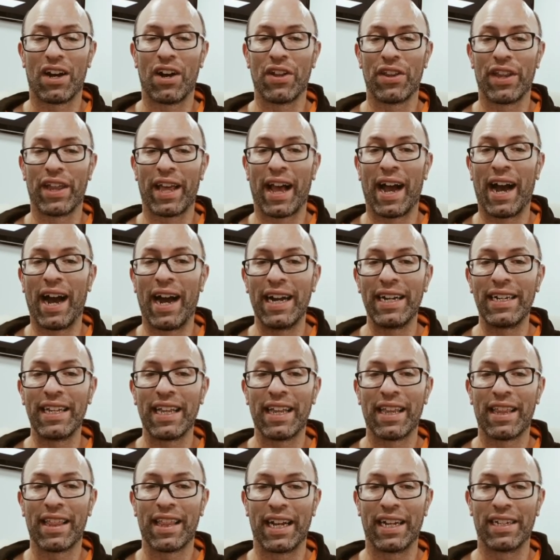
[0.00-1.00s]
Are they hiding
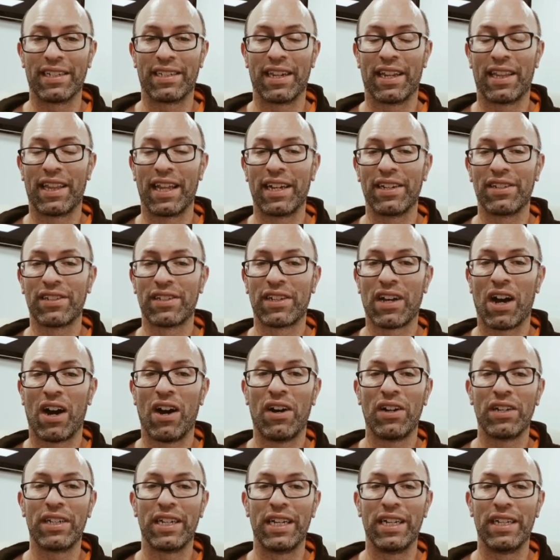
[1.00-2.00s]
things? Are things
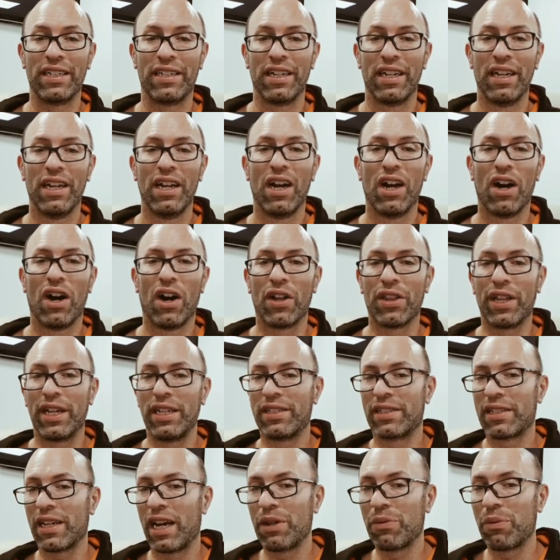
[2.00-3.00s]
guarded? Are they
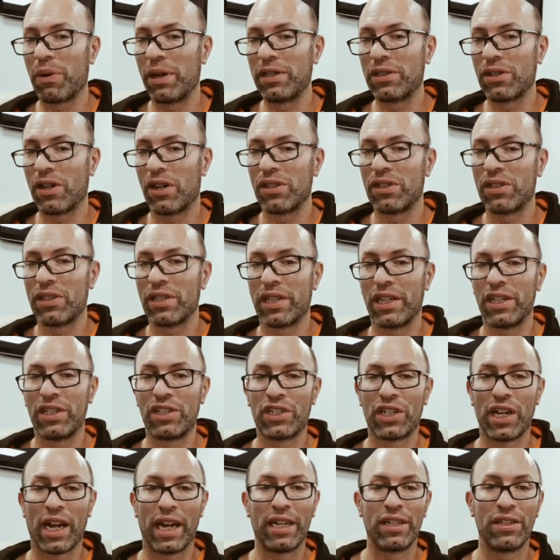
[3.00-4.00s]
sideways on? Do they
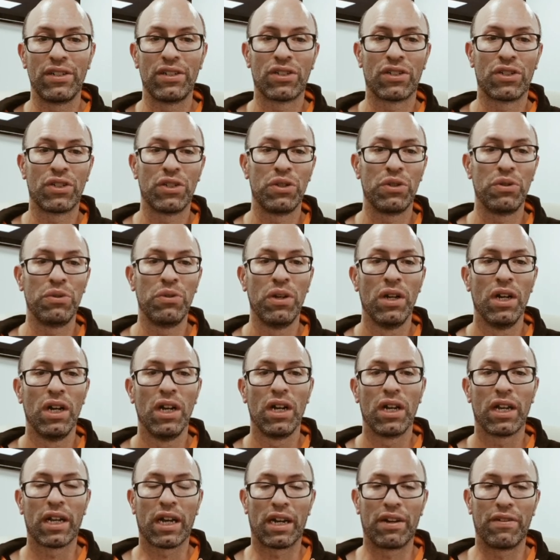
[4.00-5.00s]
change to
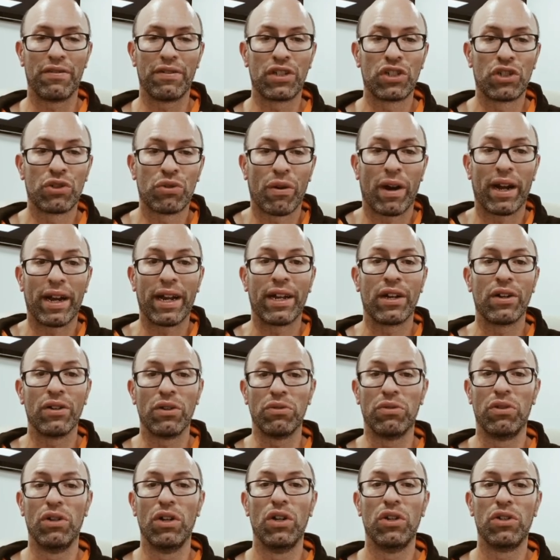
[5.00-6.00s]
kind of a triangle?
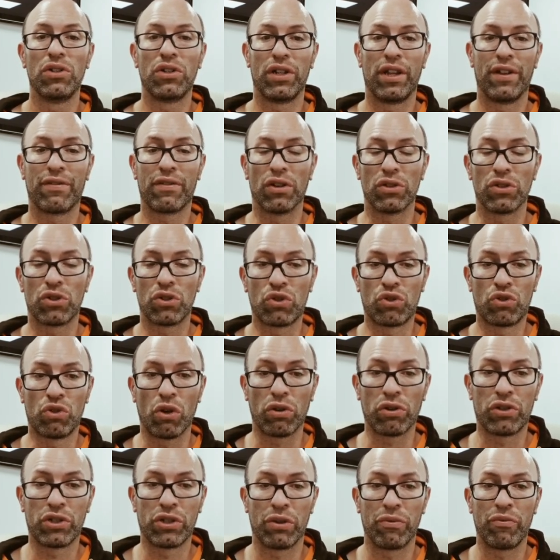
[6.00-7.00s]
So they've got
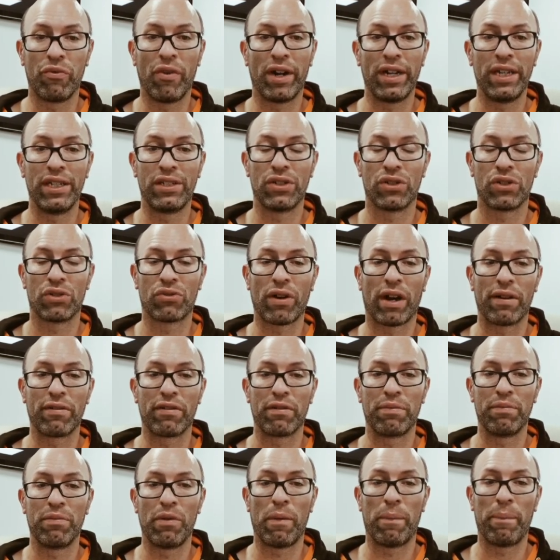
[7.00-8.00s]
structure ready to strike
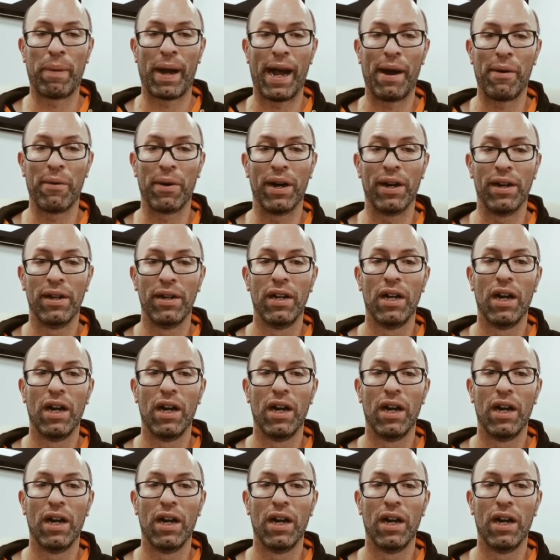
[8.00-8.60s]
with more power.